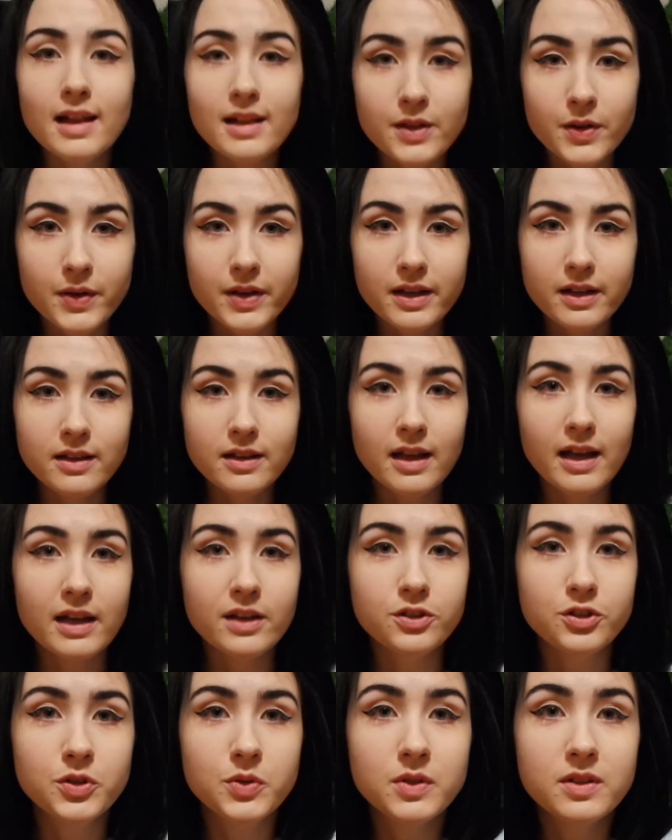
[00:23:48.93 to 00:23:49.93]
Hello again.
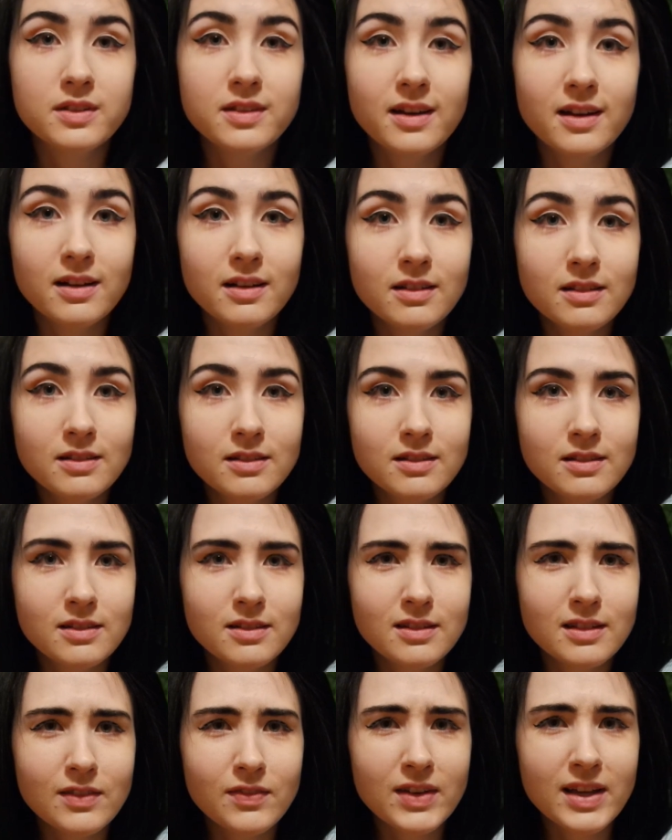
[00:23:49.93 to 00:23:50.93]
As you can tell,
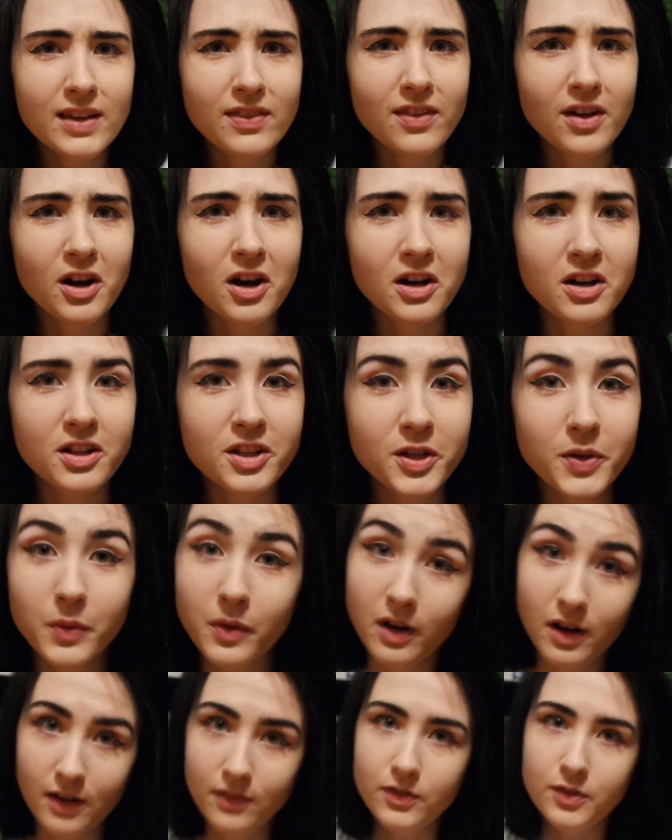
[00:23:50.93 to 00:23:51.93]
if I get the hot
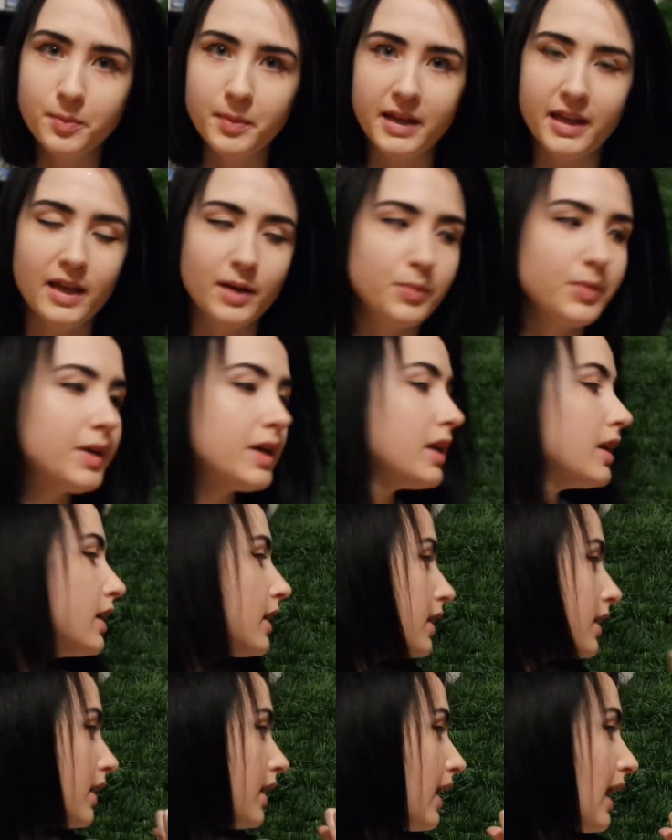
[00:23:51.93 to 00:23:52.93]
glue off of my camera,
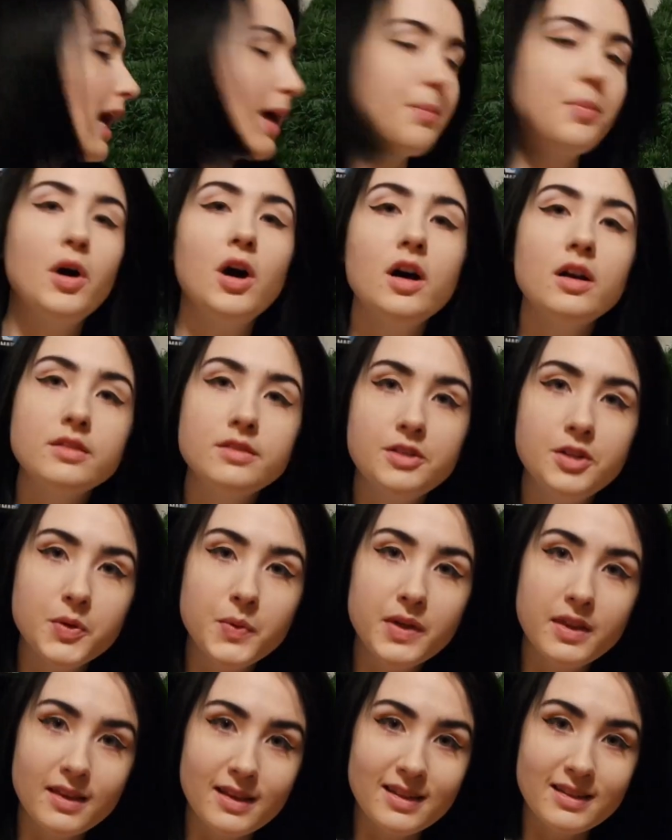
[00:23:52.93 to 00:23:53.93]
I paused
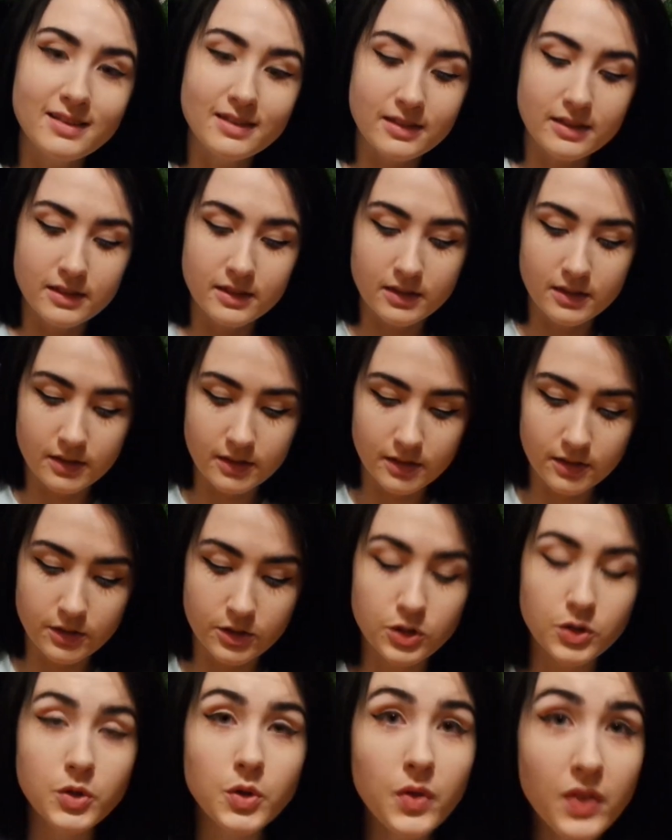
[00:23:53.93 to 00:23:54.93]
doing this
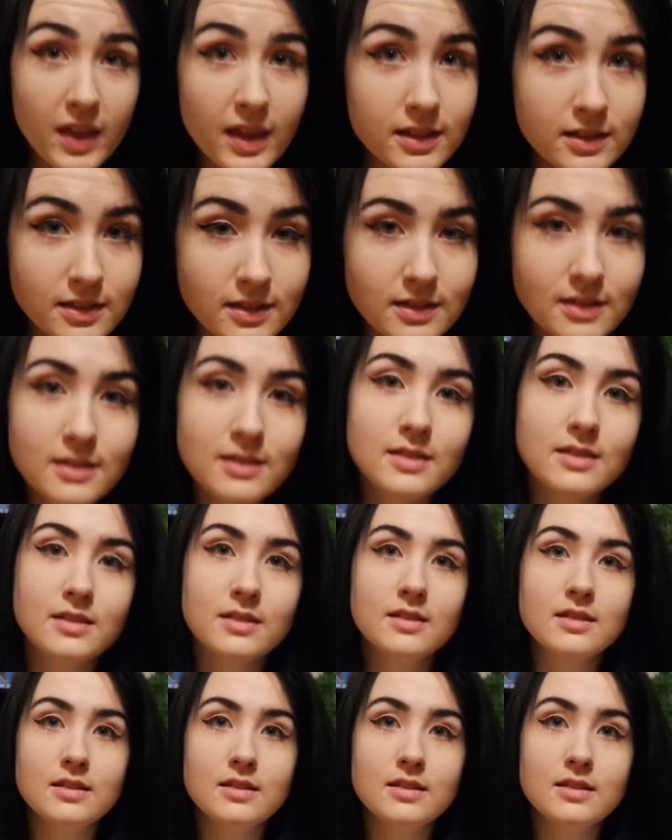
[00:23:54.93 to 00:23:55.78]
to do this.